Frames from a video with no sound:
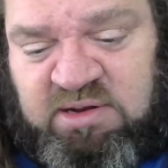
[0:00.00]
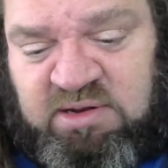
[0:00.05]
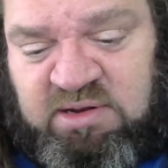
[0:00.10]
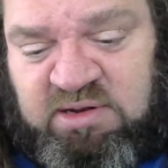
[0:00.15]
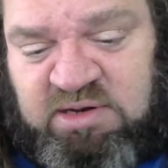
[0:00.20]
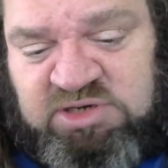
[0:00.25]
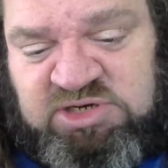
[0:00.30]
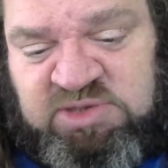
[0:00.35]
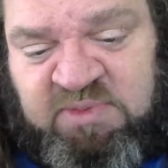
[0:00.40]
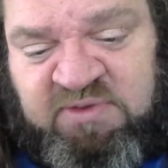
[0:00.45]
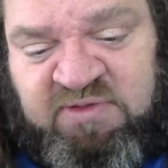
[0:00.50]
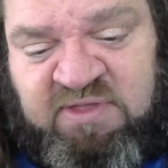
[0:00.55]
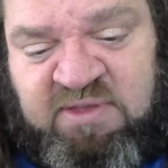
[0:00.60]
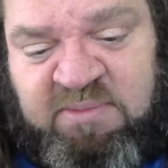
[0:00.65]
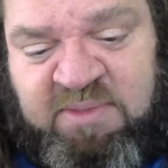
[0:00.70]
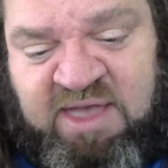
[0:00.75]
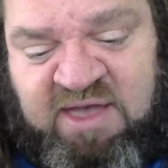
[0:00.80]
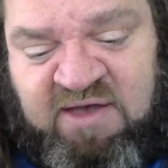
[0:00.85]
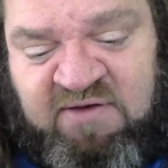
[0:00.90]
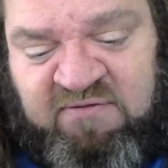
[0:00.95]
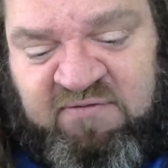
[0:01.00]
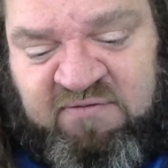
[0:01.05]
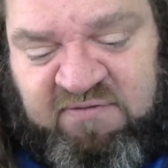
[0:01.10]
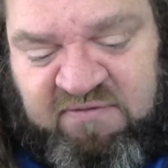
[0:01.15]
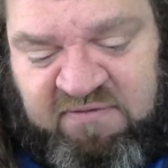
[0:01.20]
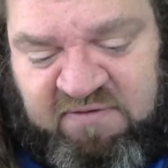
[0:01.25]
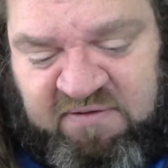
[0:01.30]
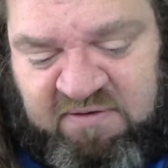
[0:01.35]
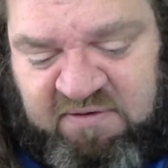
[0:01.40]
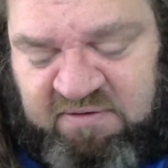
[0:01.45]
some of them have
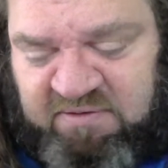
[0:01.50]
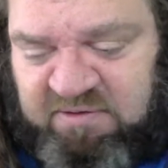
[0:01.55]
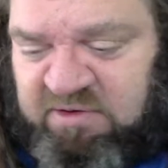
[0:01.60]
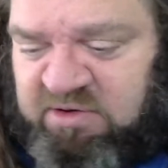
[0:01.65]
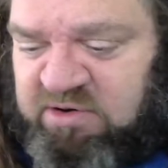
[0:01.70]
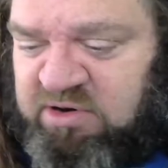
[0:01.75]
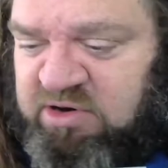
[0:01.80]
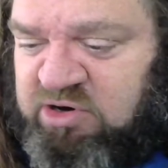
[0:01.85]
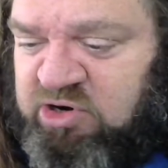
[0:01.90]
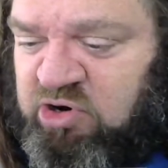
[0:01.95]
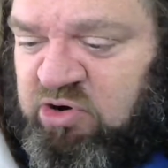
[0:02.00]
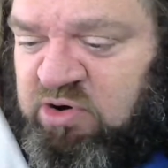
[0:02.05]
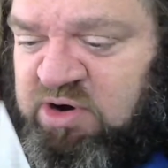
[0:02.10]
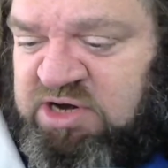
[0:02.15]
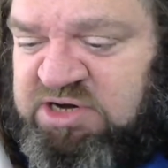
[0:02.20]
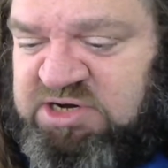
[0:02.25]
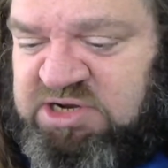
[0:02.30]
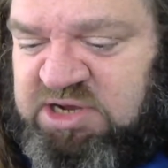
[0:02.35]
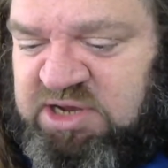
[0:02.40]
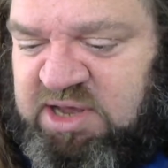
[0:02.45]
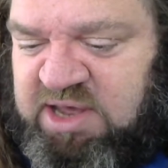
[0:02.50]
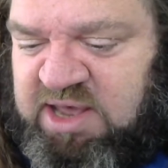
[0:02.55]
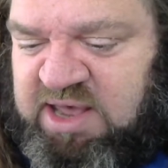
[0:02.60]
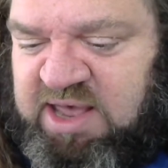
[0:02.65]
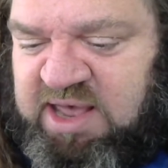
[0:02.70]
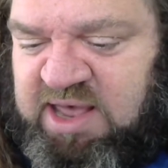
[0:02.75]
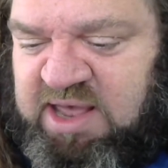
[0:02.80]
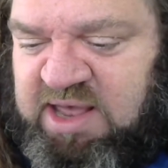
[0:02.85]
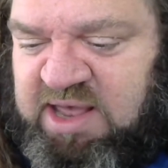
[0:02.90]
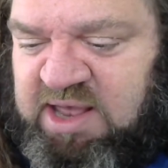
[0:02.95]
current
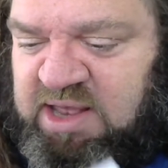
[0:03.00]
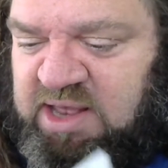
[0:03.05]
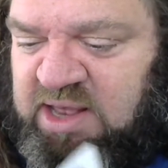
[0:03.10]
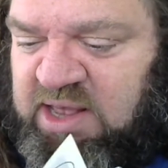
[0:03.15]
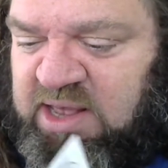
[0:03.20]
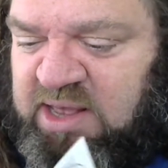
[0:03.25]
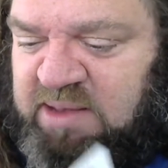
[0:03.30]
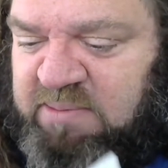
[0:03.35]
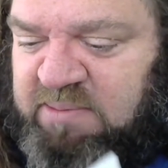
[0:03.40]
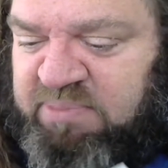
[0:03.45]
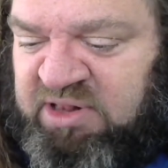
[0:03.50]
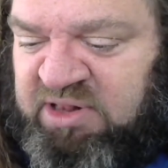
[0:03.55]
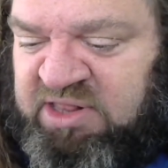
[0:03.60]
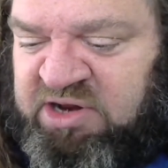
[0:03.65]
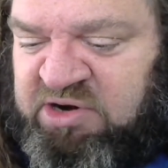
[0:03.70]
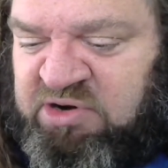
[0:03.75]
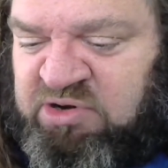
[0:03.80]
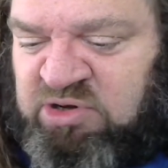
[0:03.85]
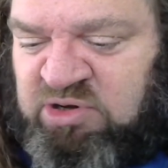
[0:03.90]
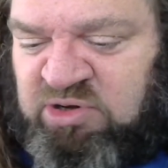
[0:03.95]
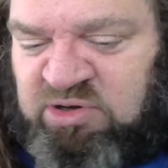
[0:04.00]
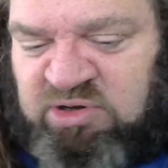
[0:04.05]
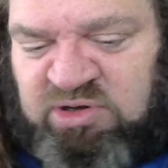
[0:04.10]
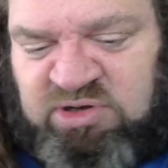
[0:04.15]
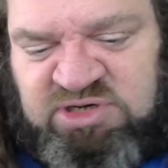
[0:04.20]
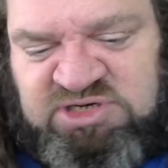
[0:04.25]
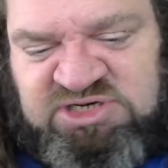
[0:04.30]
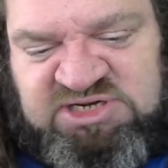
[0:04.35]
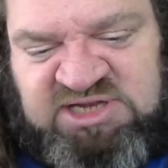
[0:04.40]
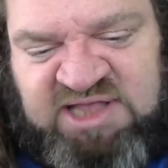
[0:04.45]
uh, political
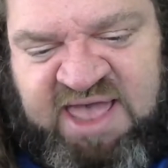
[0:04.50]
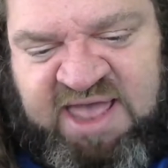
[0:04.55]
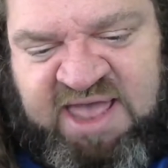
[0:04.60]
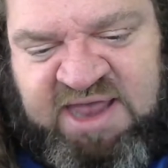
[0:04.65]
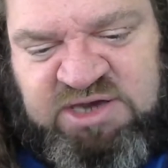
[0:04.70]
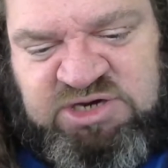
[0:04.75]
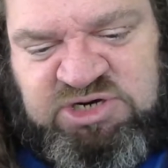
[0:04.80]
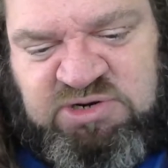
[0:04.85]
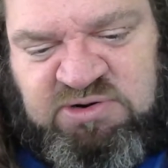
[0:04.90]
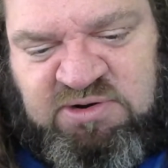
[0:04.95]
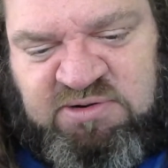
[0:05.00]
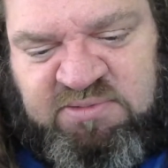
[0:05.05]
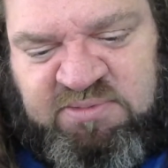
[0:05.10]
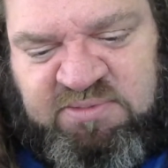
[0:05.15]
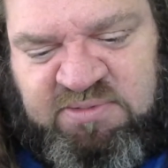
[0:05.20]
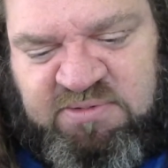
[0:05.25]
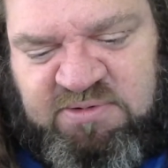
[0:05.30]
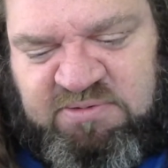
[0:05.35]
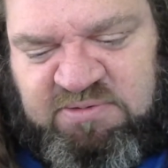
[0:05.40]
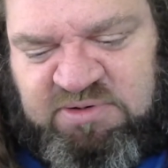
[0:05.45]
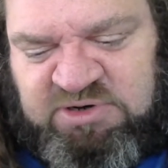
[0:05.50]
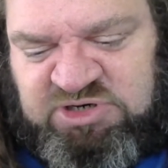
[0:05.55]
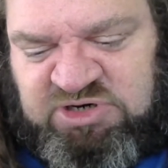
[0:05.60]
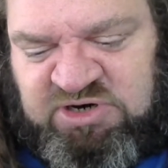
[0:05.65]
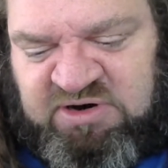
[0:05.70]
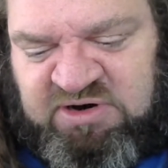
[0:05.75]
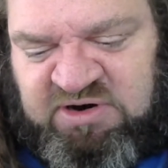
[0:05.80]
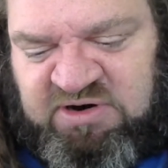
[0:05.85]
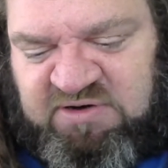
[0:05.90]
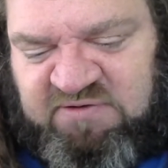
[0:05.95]
slant to them, which
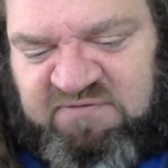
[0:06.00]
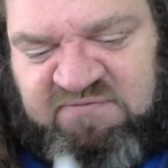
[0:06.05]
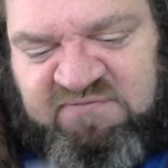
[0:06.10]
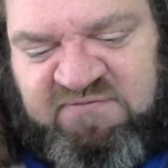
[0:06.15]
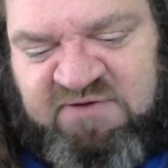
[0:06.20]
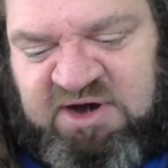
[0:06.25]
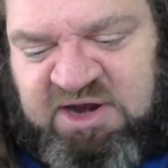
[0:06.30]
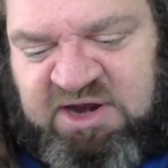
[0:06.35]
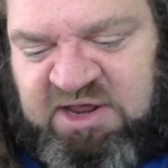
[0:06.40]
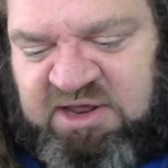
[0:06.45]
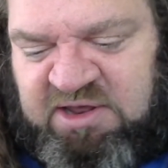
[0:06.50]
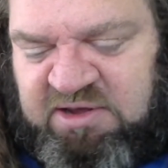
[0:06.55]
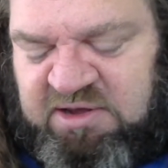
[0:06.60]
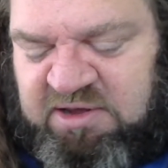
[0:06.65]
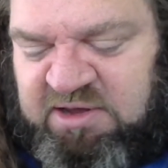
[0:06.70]
are funny.